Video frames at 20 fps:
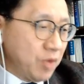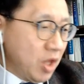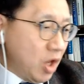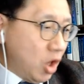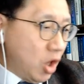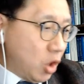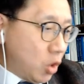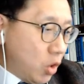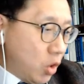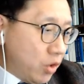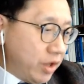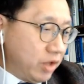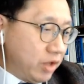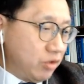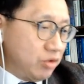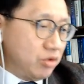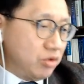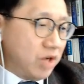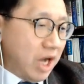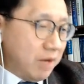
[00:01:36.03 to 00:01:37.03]
According
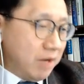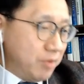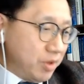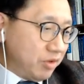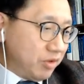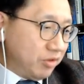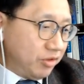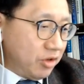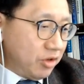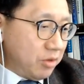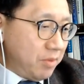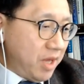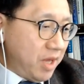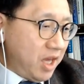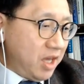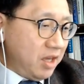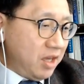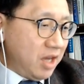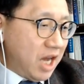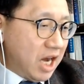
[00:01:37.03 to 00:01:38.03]
to a government
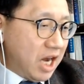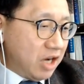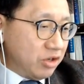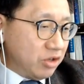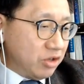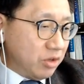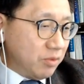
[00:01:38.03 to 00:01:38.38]
survey, out of